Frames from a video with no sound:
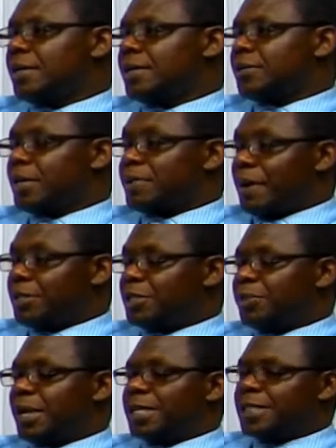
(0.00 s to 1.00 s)
So the public
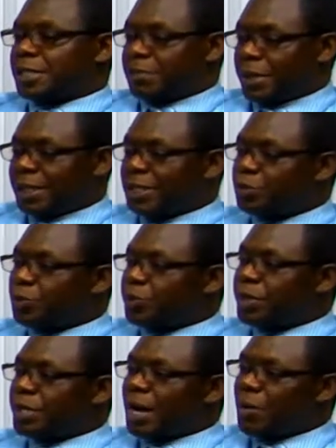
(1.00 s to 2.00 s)
speaker is expected to
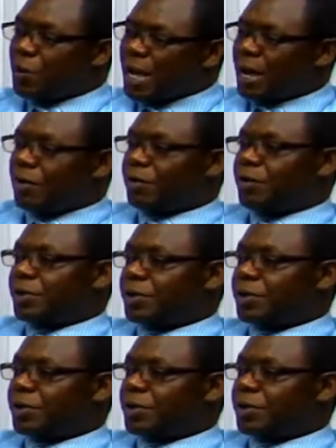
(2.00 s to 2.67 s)
be aware of those